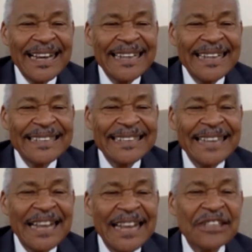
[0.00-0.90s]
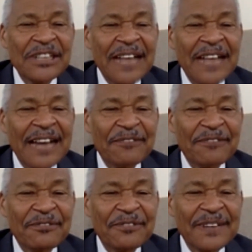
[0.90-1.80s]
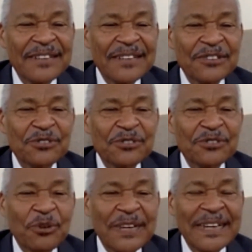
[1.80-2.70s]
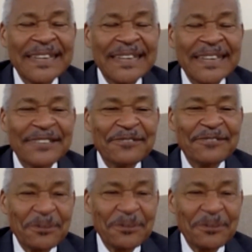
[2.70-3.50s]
tells life story in a different way.